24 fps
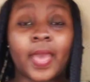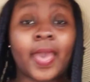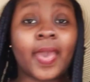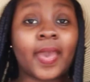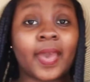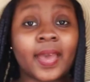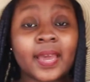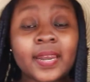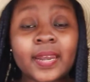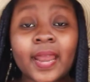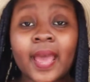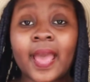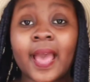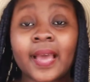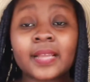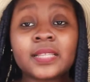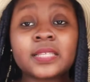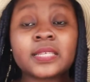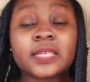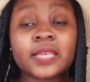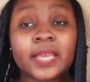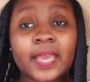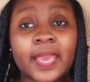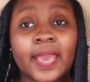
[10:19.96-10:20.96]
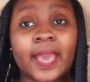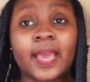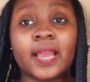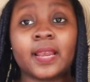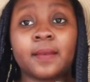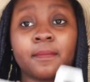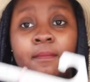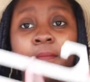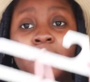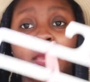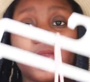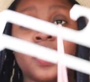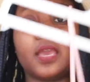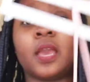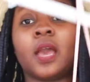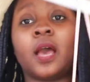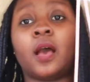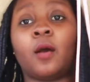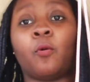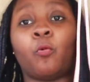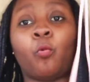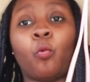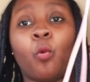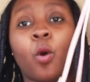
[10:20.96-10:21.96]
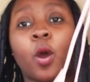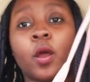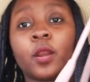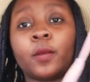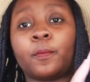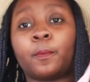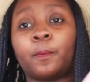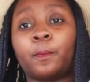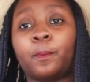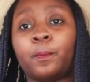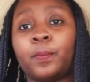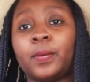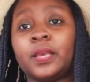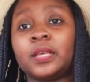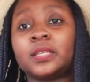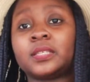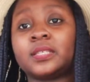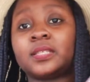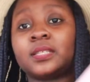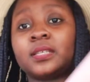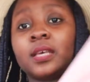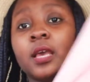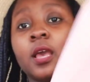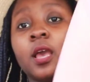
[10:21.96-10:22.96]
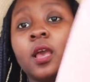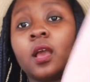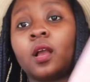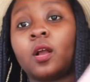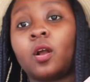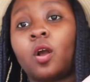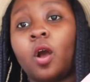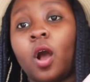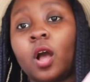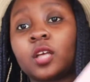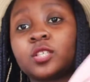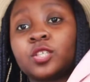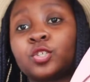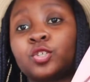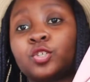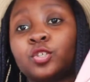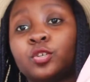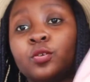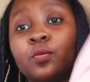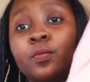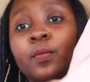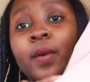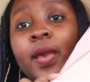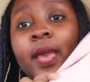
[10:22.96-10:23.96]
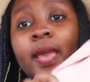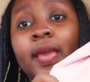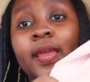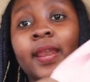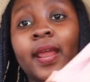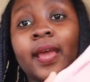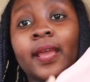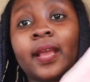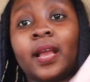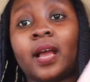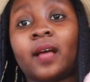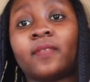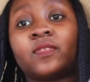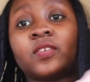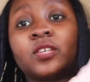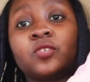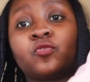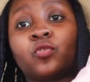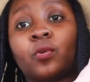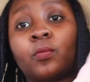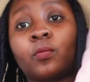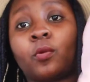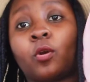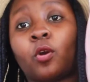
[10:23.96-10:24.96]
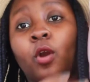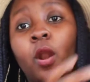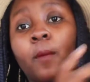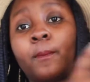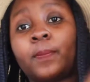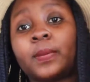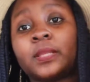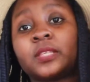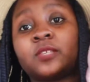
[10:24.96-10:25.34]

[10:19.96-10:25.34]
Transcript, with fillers: And I had to get me a one-piece costume, and I got this from Crop.